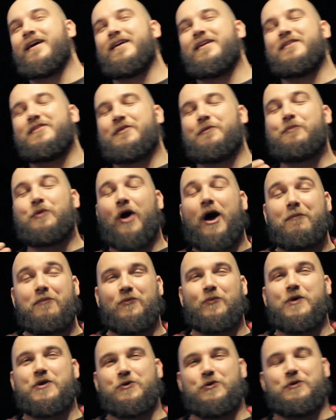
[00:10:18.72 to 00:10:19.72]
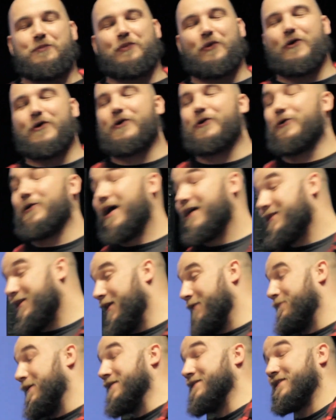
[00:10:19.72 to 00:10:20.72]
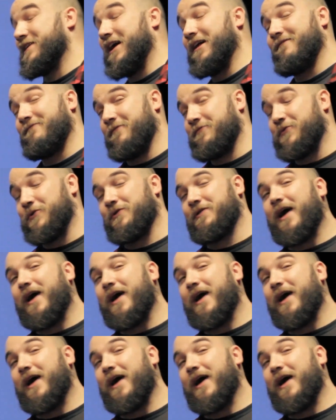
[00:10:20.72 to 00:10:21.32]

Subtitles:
the problem when you deploy code, I did it myself a few